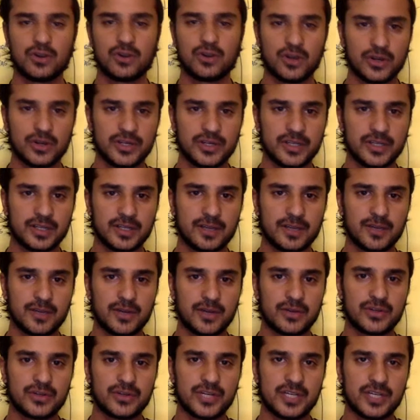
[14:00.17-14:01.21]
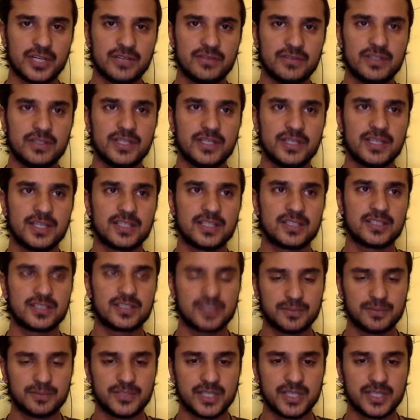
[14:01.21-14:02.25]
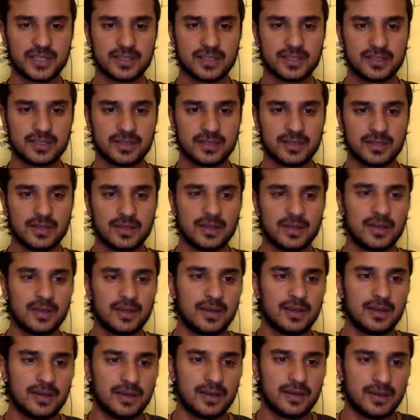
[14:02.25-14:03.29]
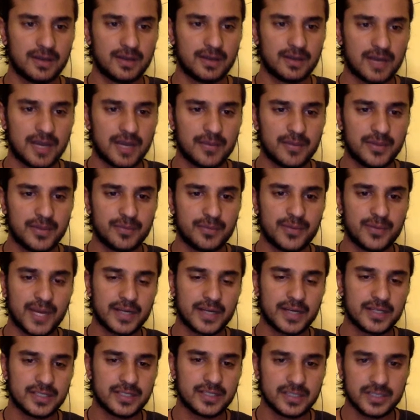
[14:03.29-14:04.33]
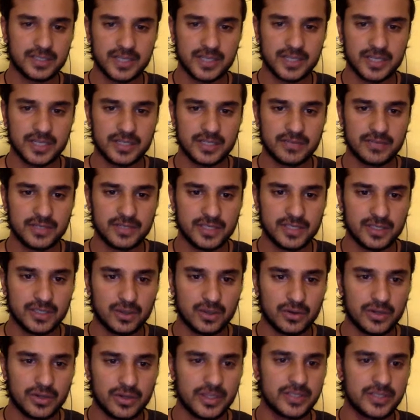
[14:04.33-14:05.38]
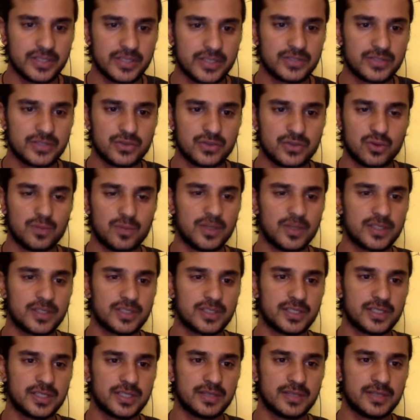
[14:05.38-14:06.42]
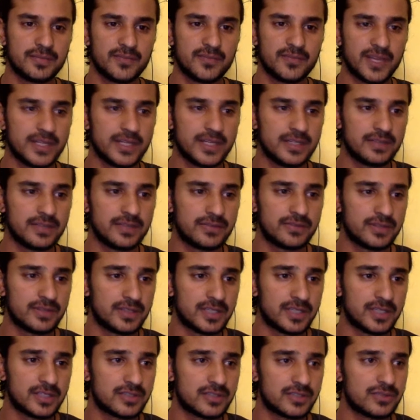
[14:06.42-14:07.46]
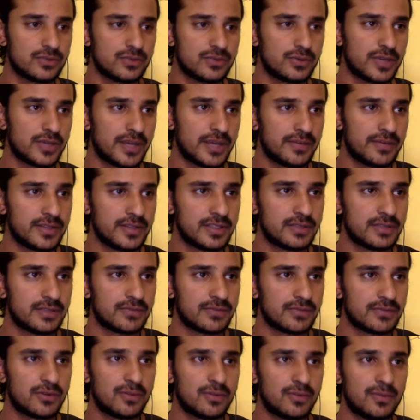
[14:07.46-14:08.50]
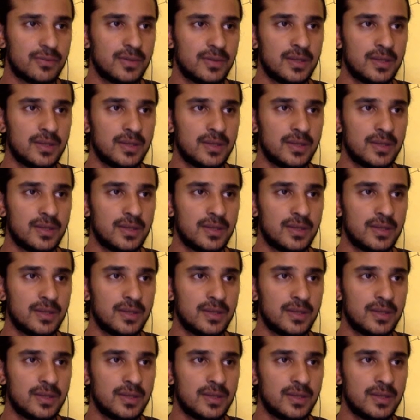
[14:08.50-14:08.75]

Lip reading: learning about creativity as a subject, I've been practicing creativity already so much in many different things, doing everything from